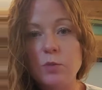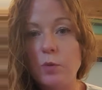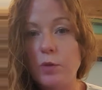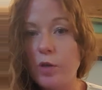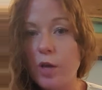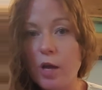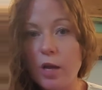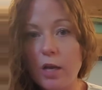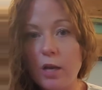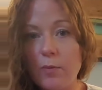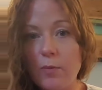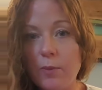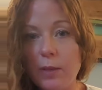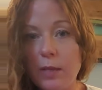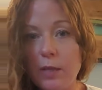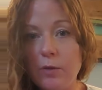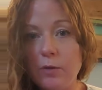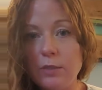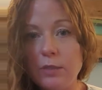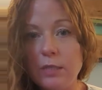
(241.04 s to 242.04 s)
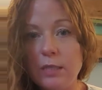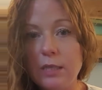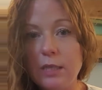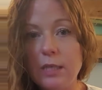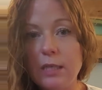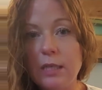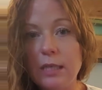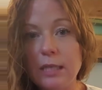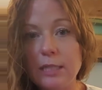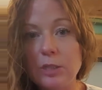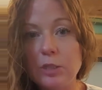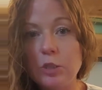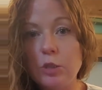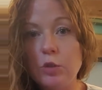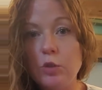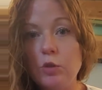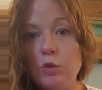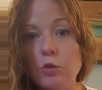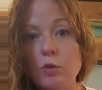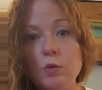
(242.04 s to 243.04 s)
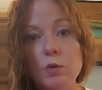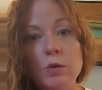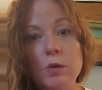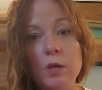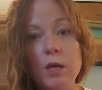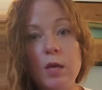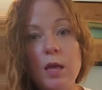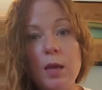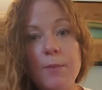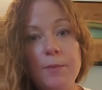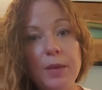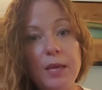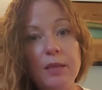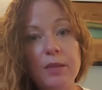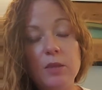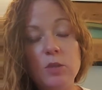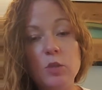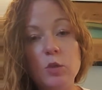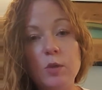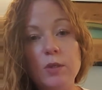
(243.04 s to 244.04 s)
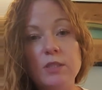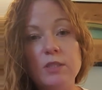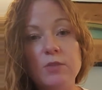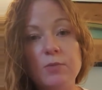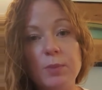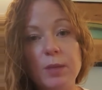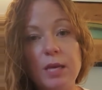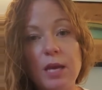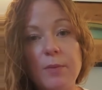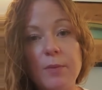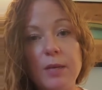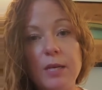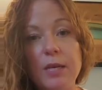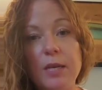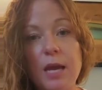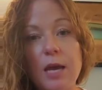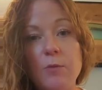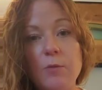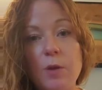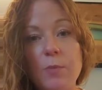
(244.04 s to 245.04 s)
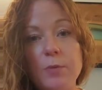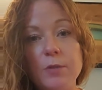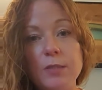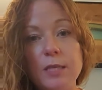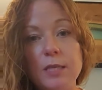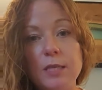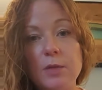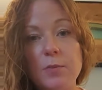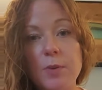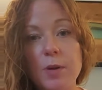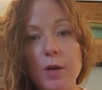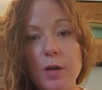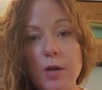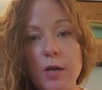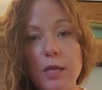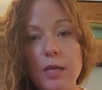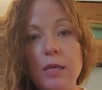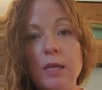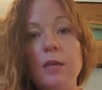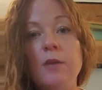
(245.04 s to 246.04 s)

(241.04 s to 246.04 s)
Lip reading: we're not going to be using it unless you make the choice of becoming an unrepresented party.